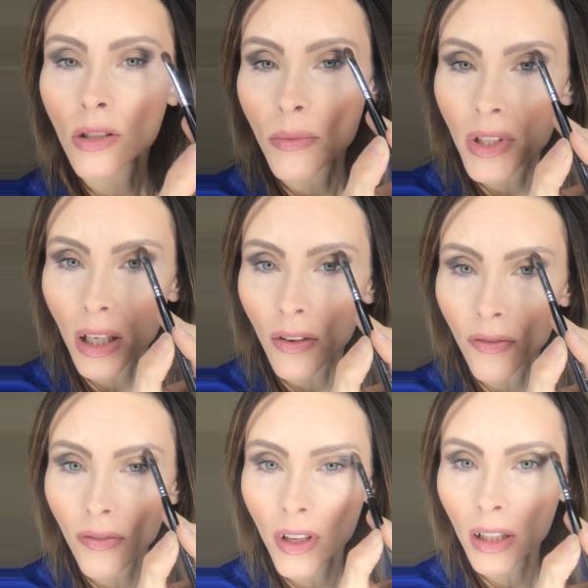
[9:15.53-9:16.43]
I'm just gonna
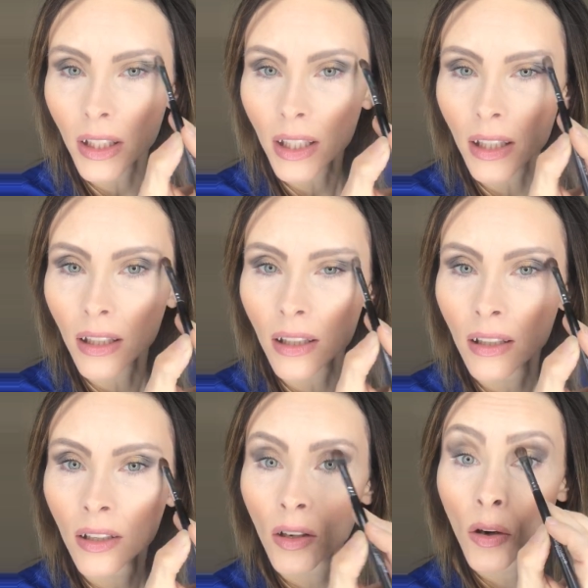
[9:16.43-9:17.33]
fill it in
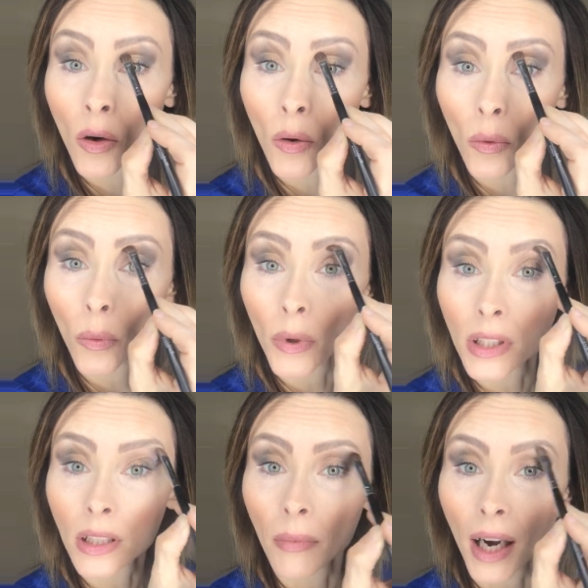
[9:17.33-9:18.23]
with
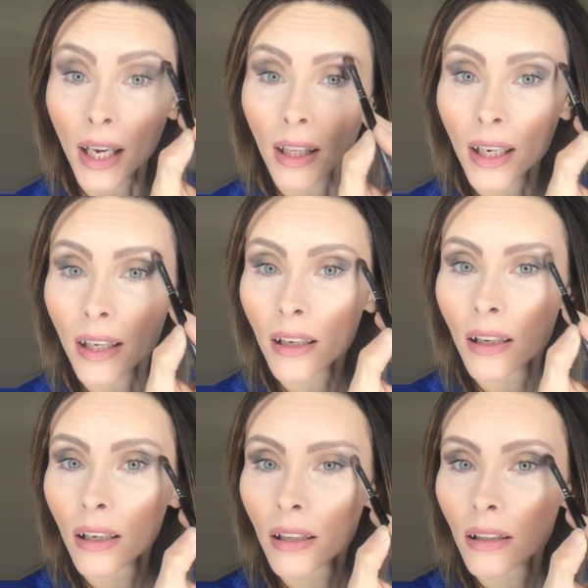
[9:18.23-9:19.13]
some highlight,
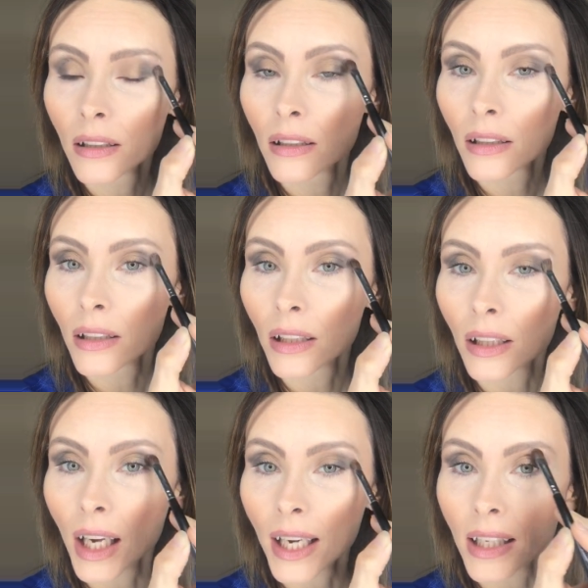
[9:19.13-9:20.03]
the
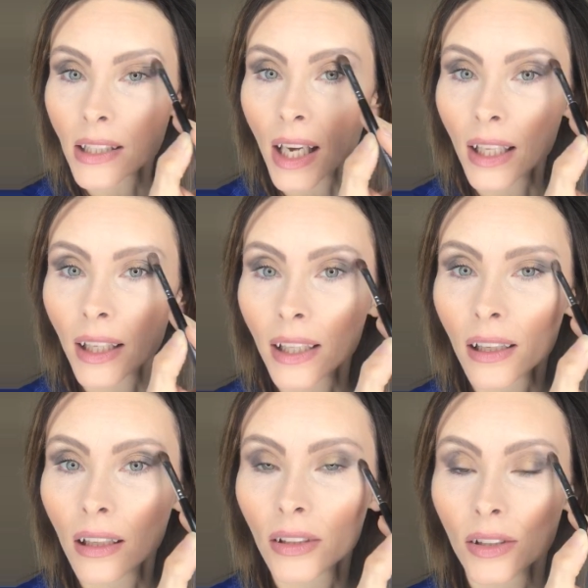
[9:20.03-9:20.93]
lightest highlighting
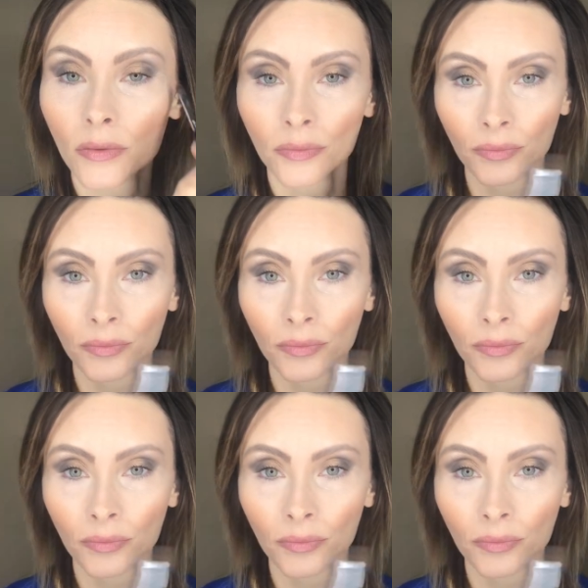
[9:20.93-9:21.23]
color.